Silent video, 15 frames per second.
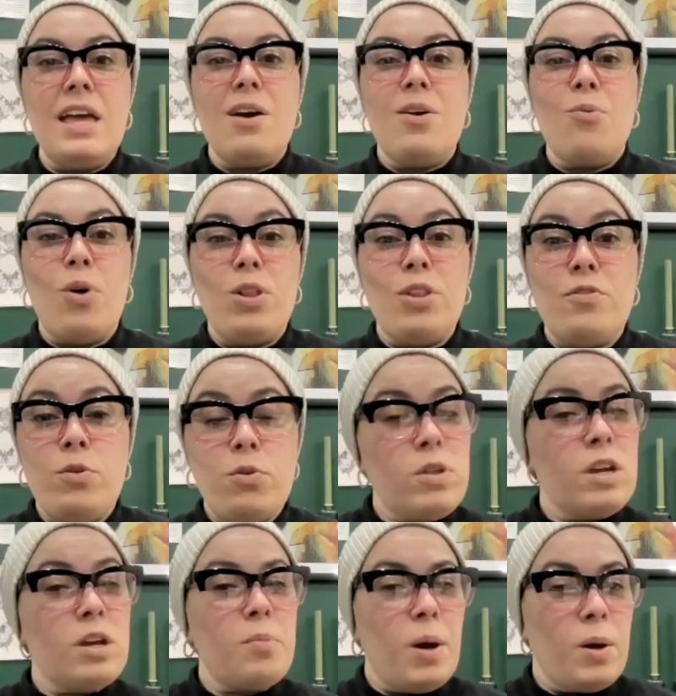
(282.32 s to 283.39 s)
Well, if you
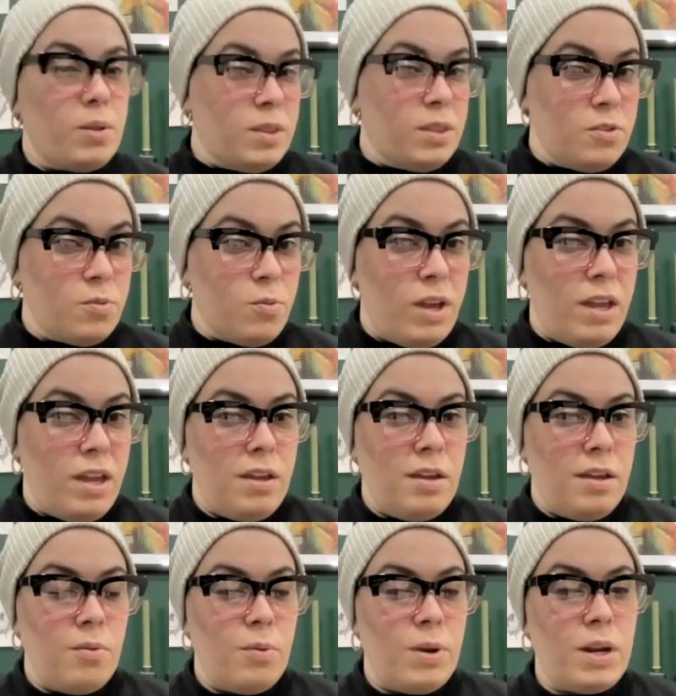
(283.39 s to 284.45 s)
think about it this way,
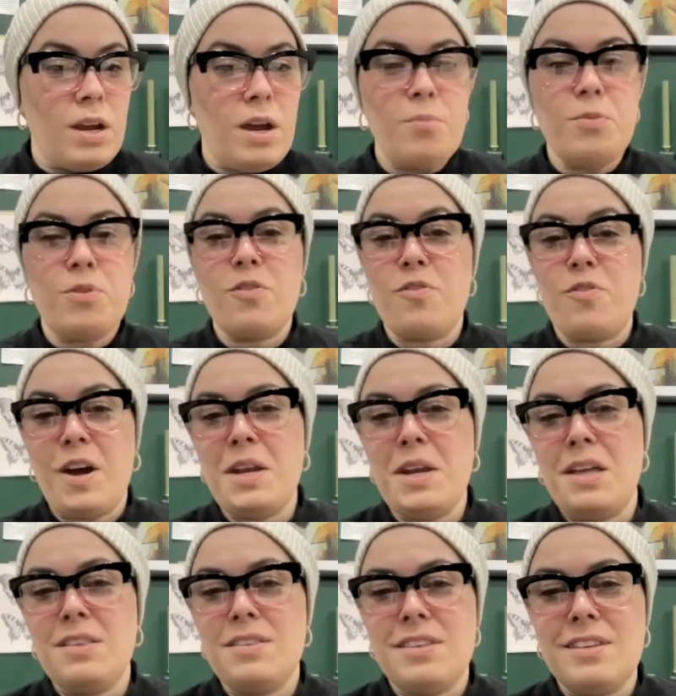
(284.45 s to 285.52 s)
when it comes to
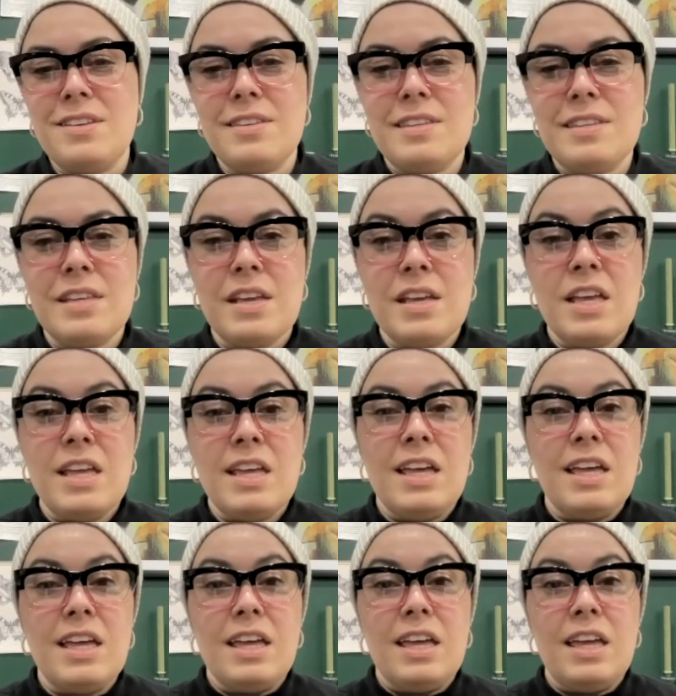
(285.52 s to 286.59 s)
finances,
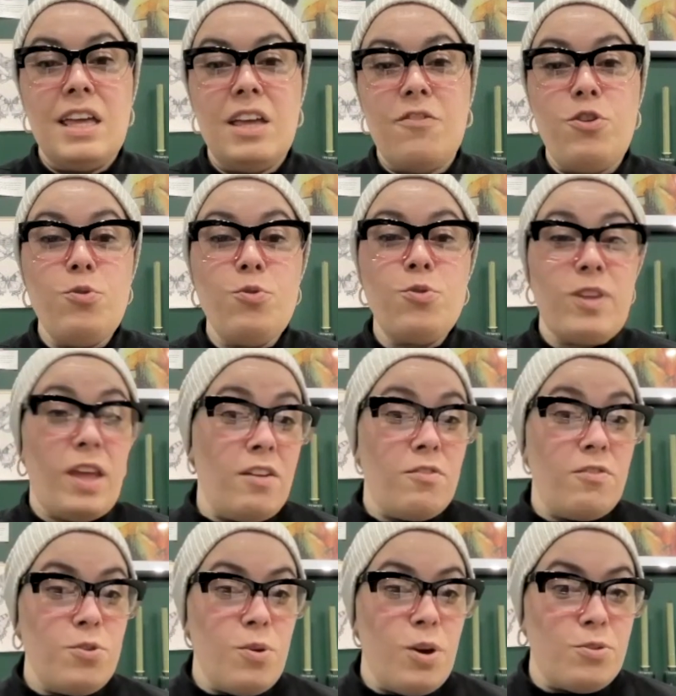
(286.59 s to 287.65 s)
if you save
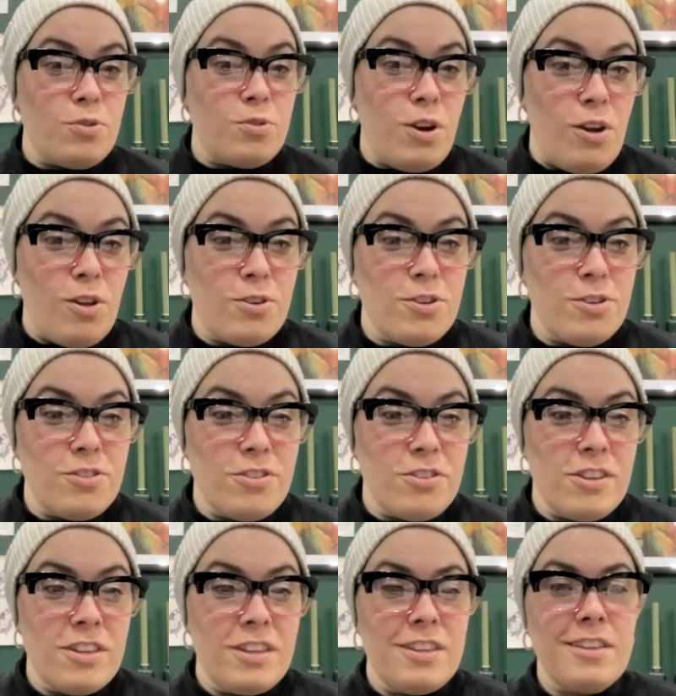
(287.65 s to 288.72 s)
$200,
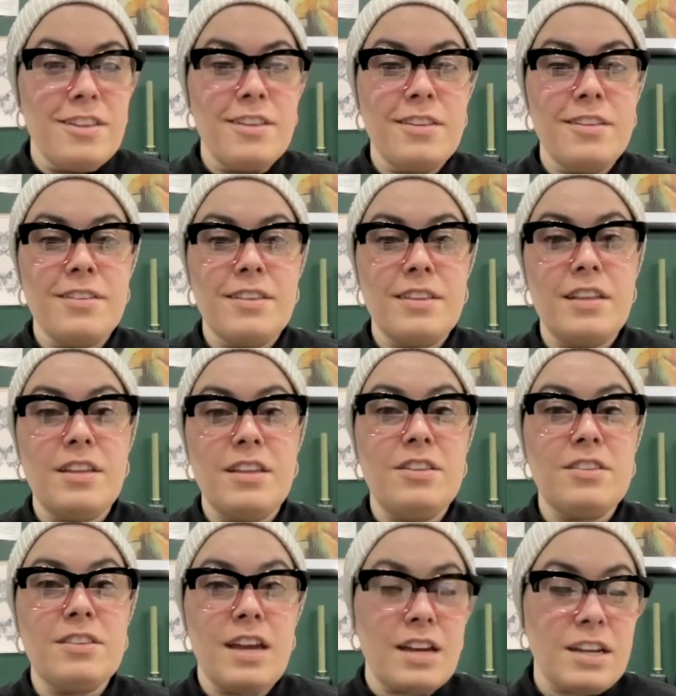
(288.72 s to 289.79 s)

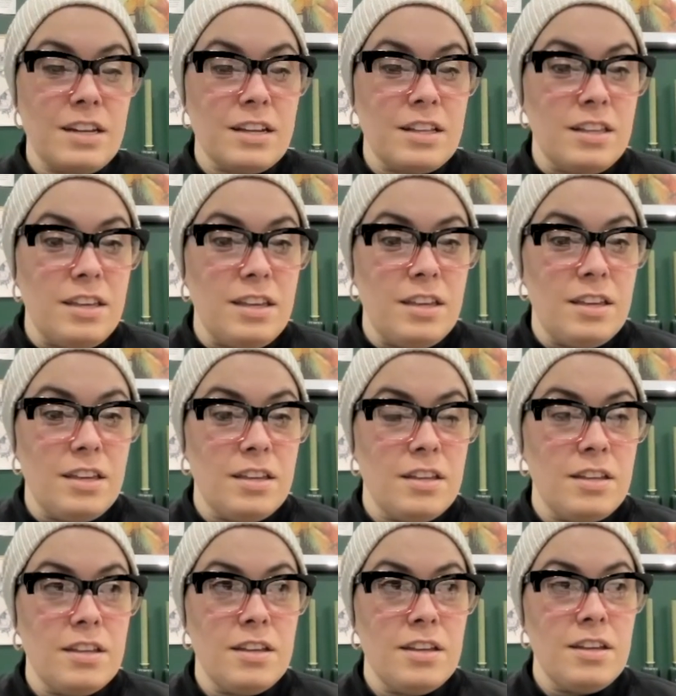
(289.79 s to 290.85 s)
technically
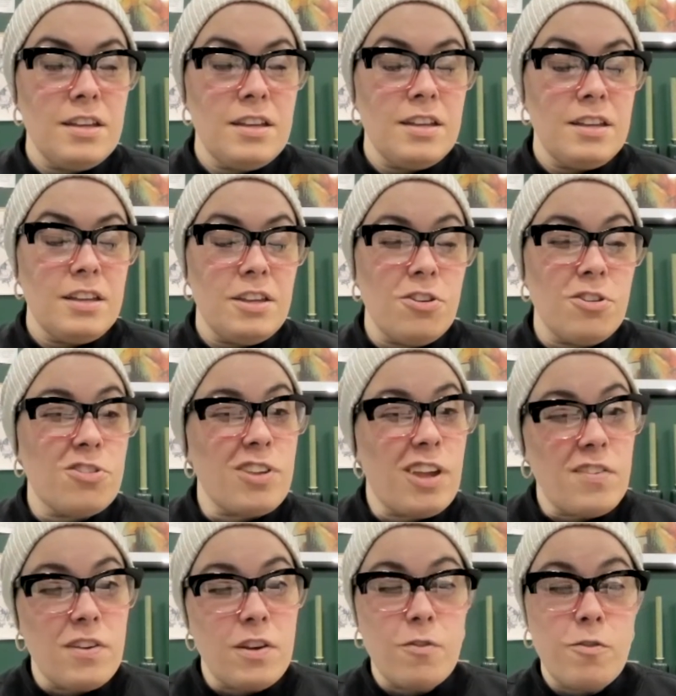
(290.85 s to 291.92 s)
you're
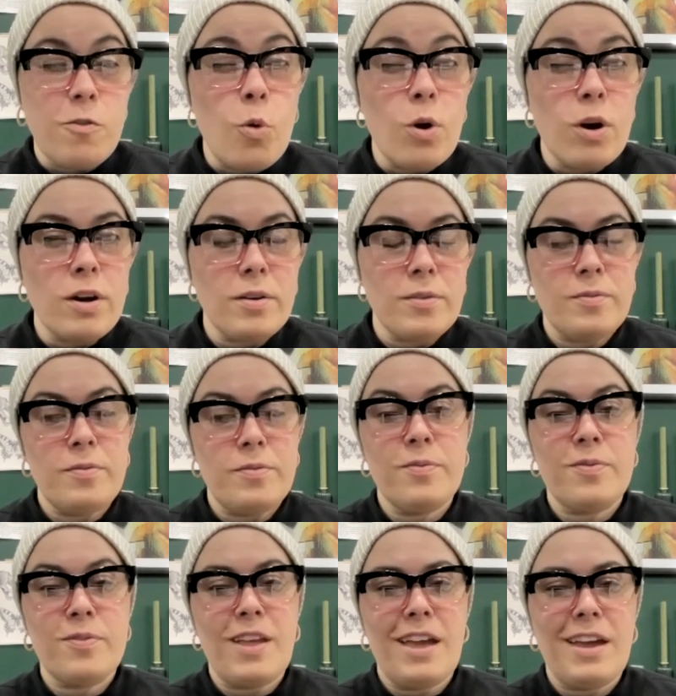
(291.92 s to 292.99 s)
saving $4.
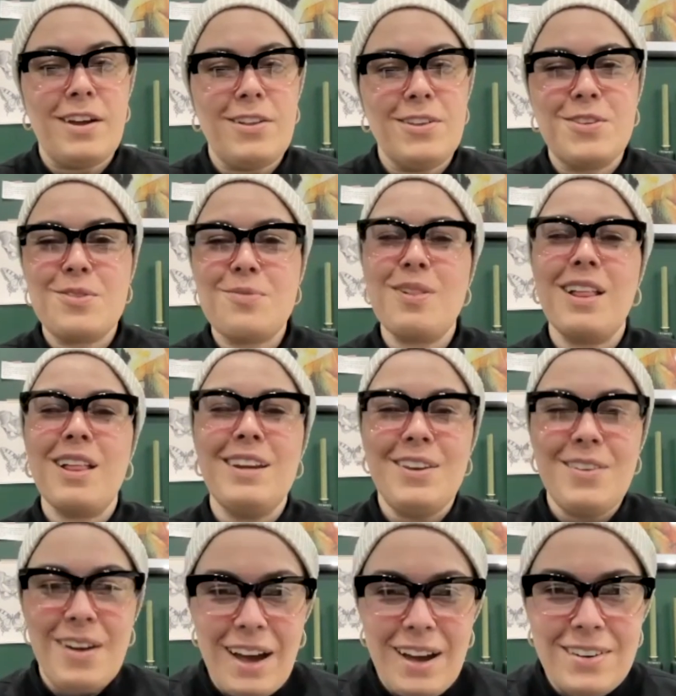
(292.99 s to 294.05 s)
And I'll explain you
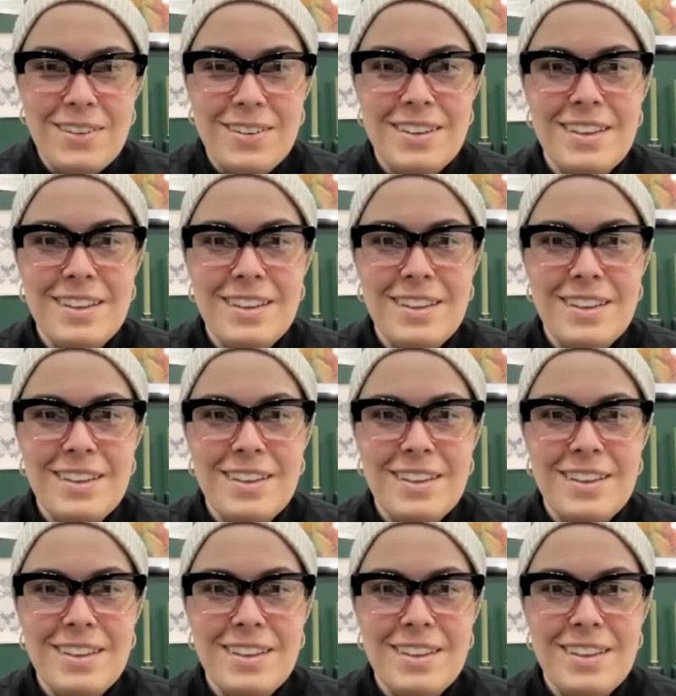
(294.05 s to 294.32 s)
how.